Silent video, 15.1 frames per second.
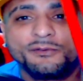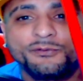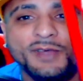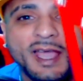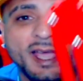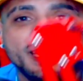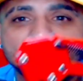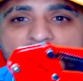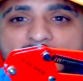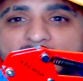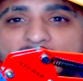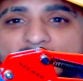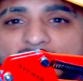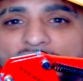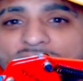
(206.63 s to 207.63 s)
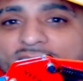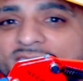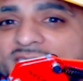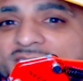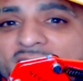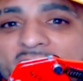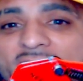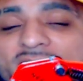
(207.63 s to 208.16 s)
Facts.
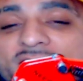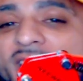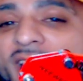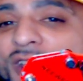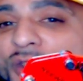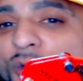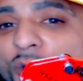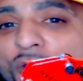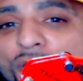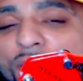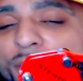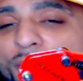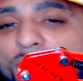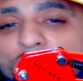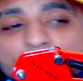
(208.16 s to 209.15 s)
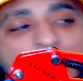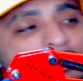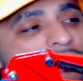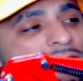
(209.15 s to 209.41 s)
These last, they durable.